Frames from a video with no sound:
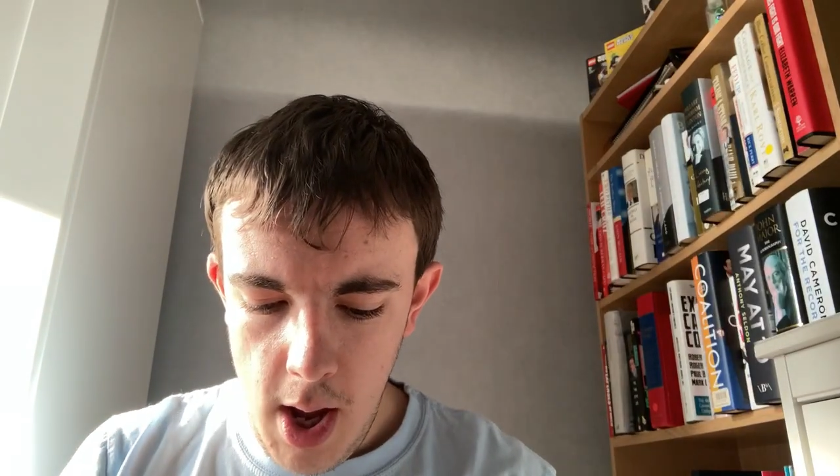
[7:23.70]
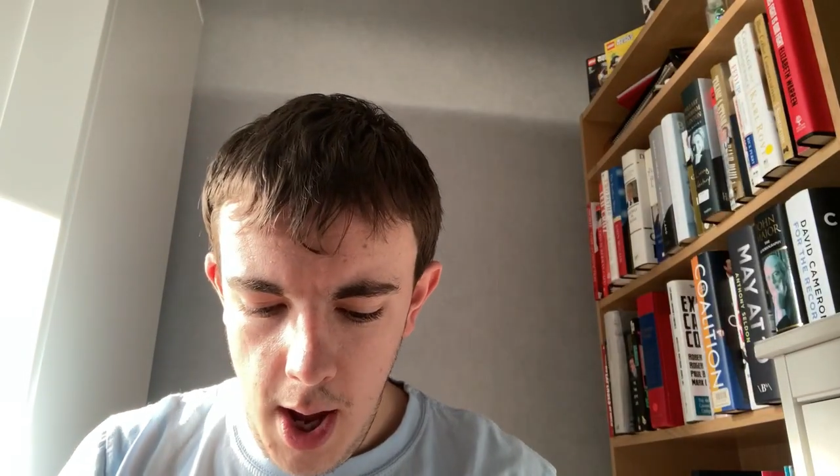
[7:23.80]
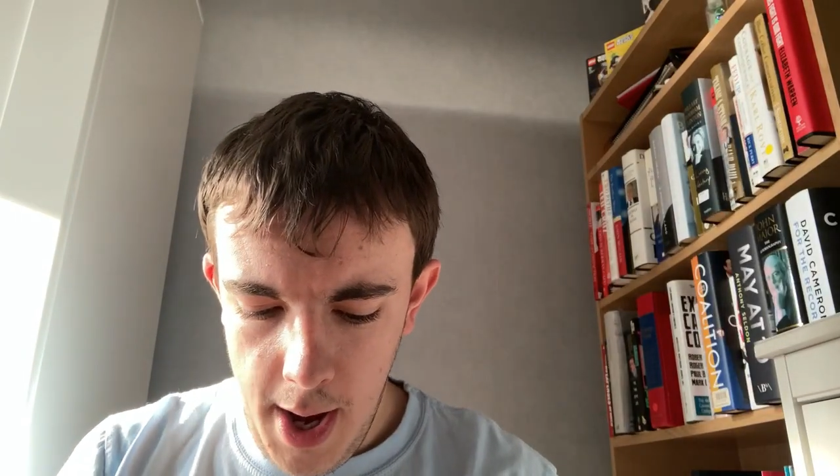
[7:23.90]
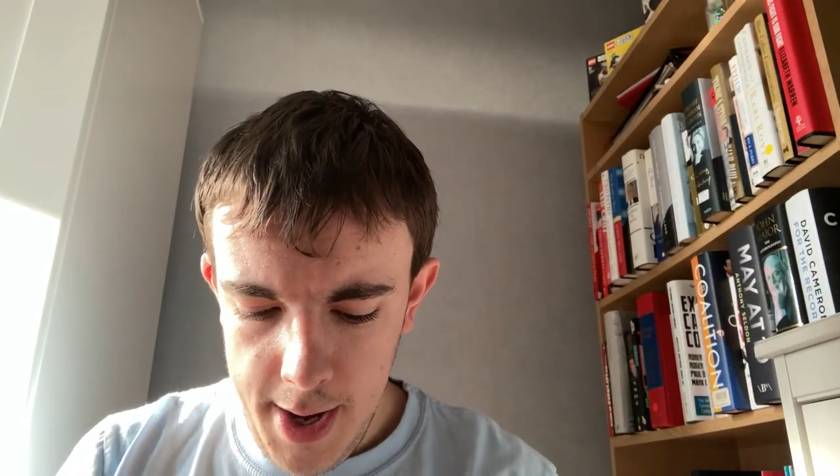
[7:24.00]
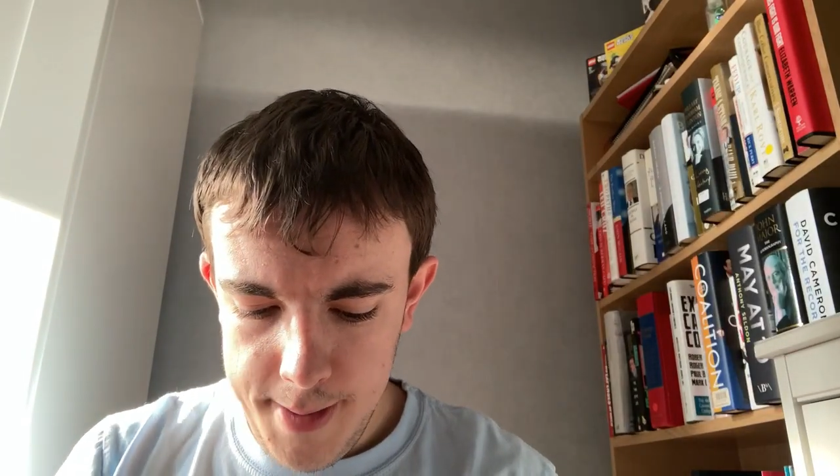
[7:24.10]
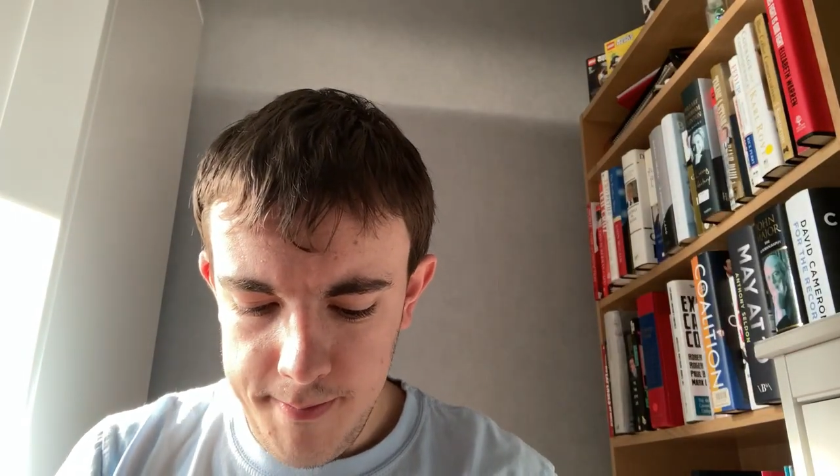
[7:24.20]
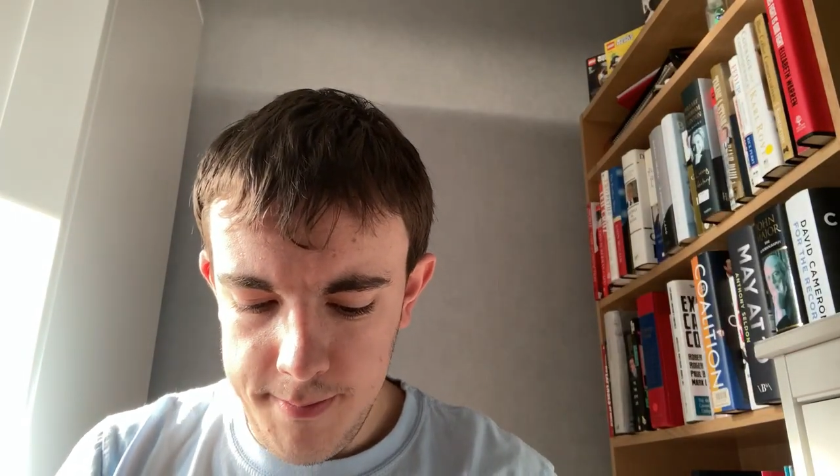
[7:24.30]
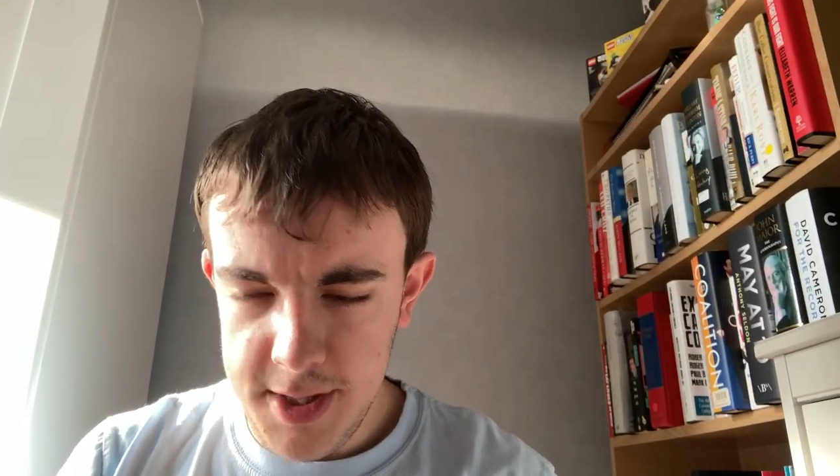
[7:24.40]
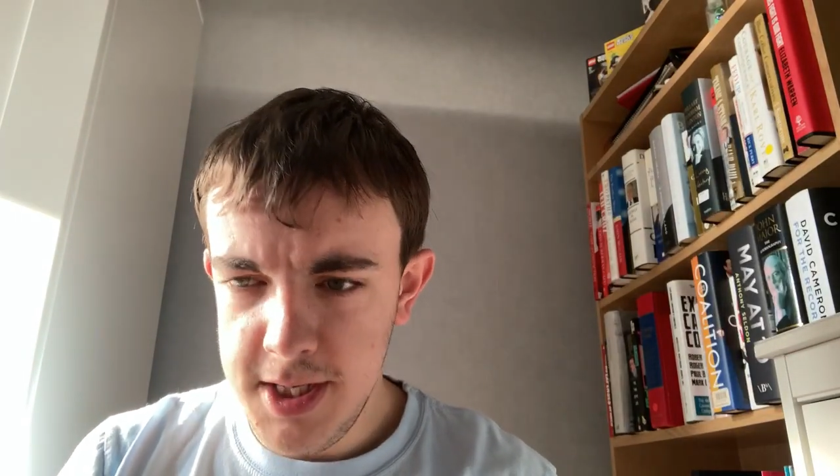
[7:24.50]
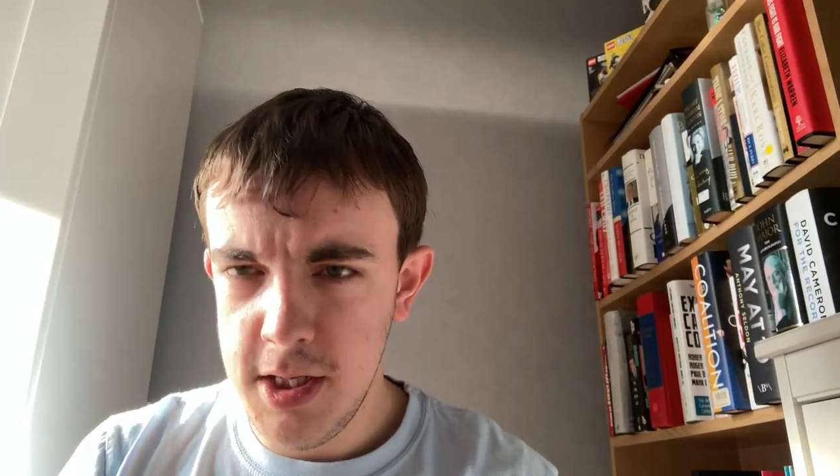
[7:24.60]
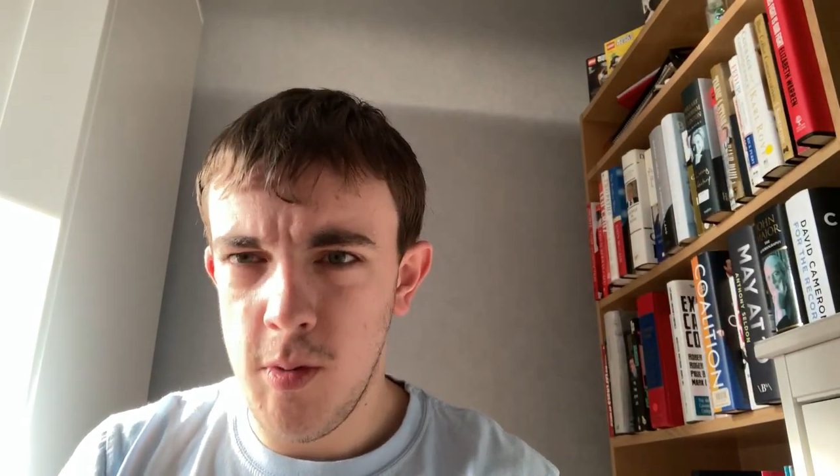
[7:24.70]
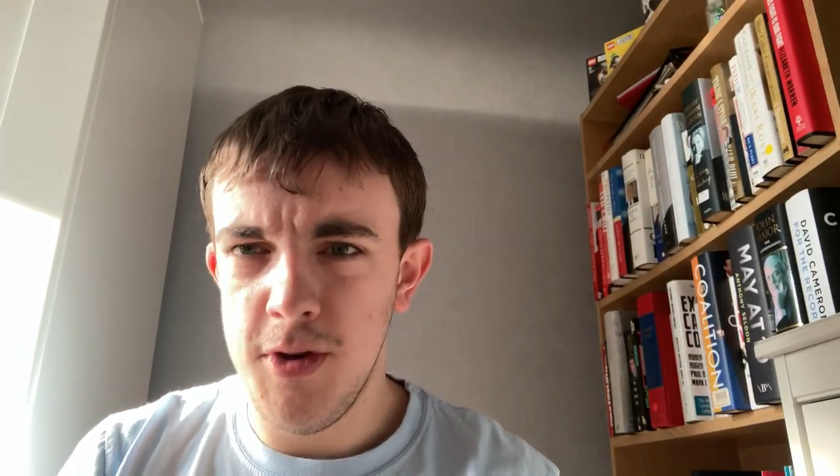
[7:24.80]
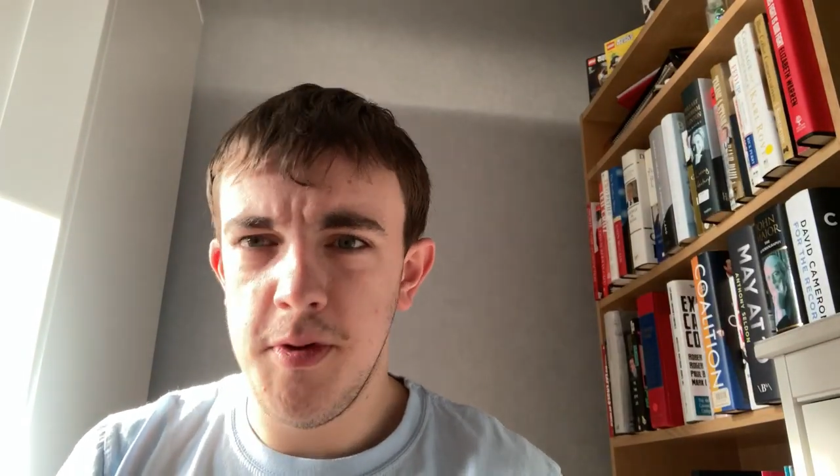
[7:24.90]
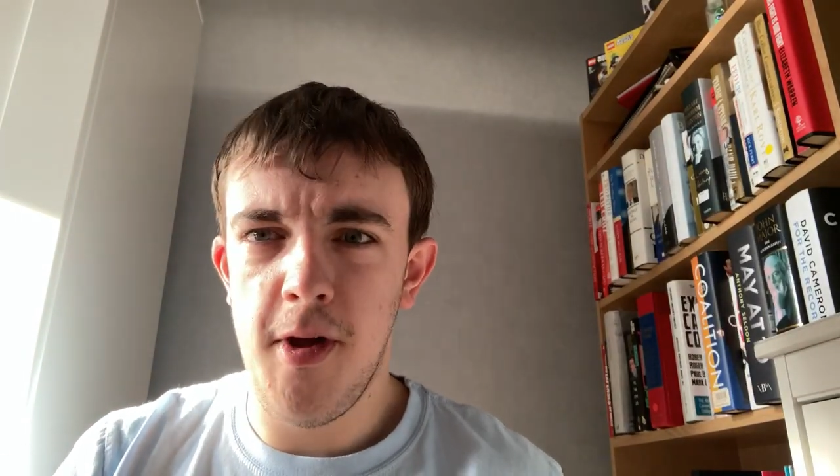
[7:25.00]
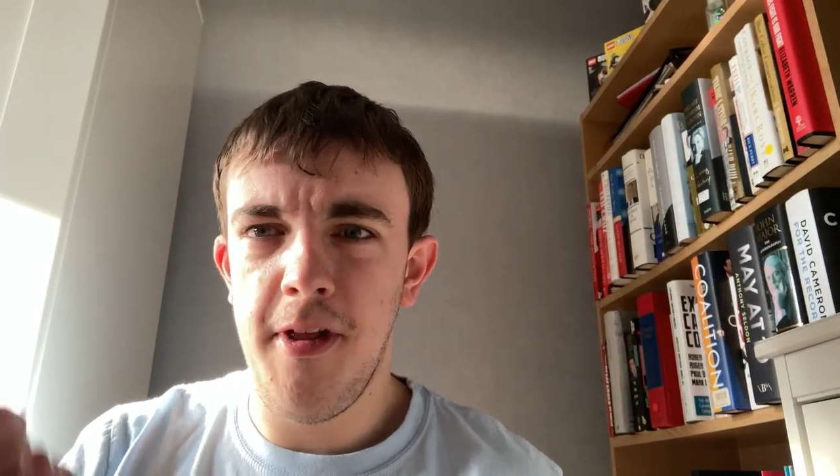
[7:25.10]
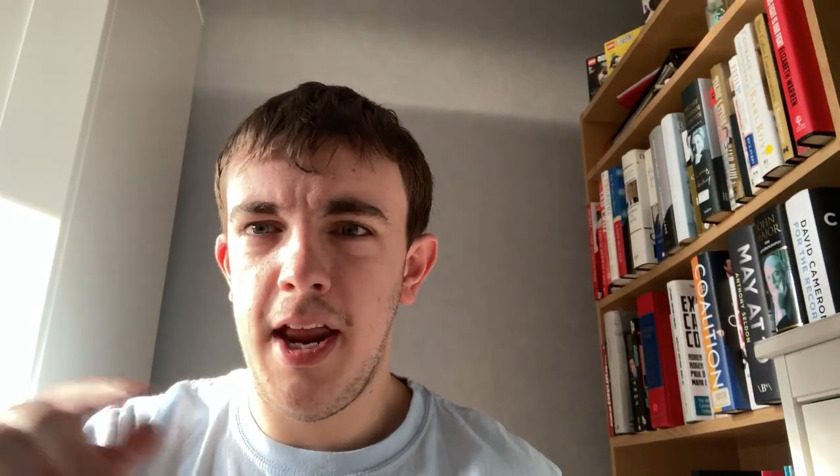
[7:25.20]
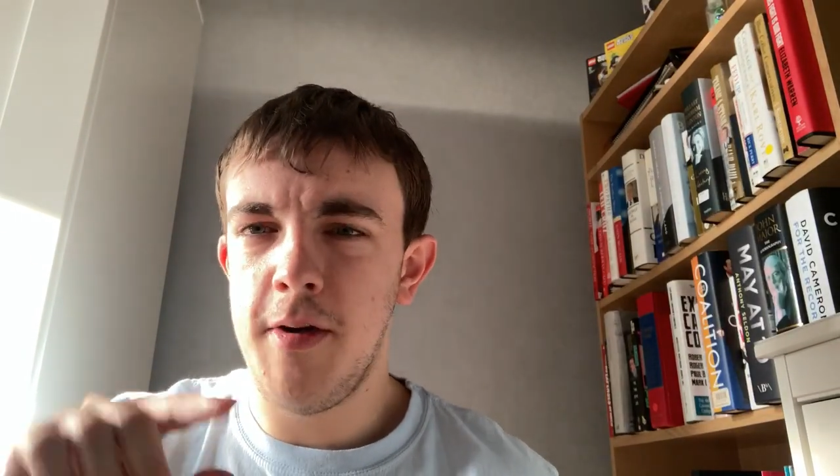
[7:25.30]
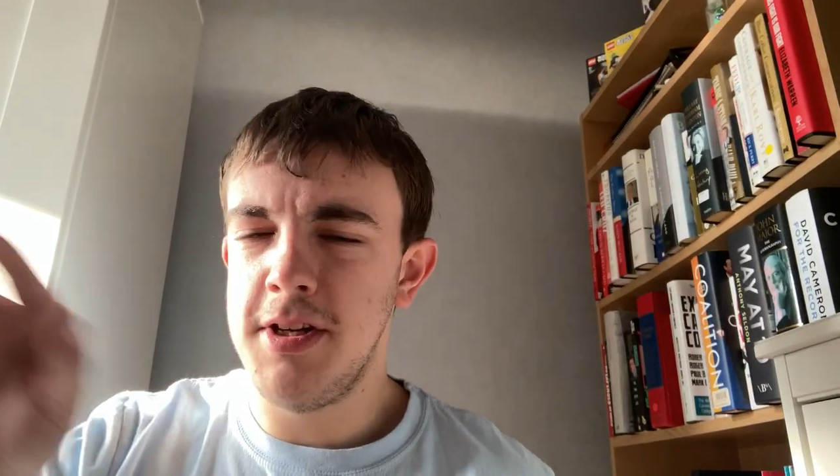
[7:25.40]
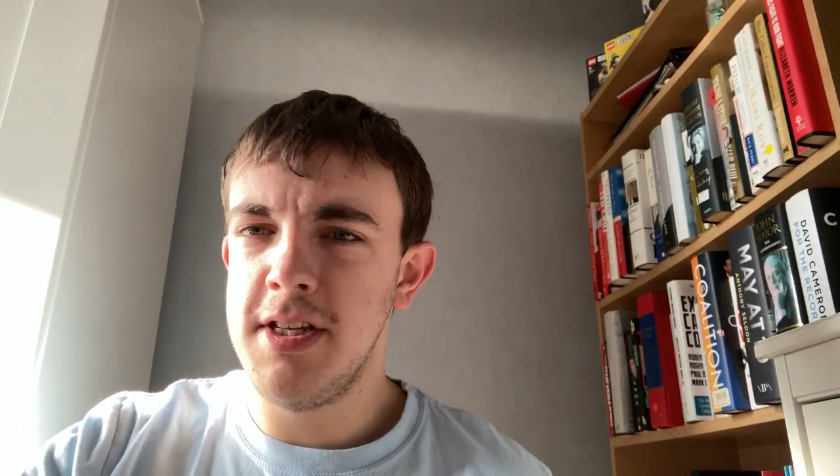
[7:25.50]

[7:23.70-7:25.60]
Um, this is the ones with all the language